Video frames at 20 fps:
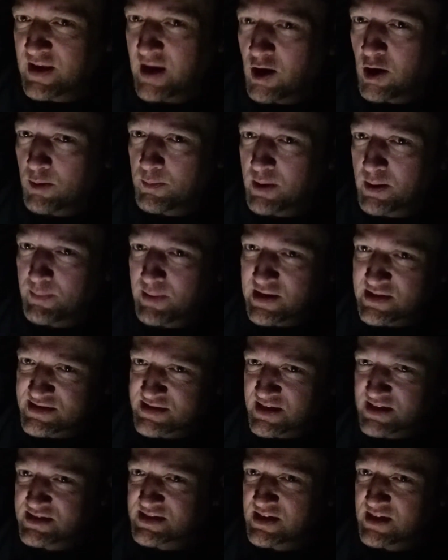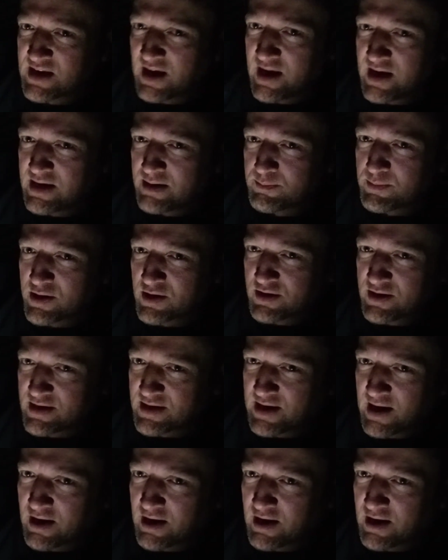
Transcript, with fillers: They owe me about 60 to 80 million